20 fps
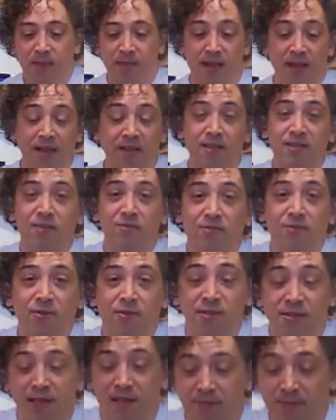It is the
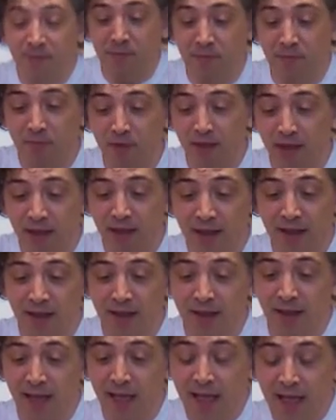first day of spring,
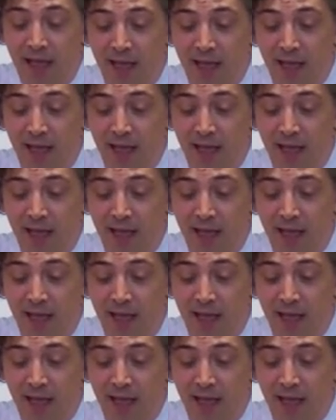and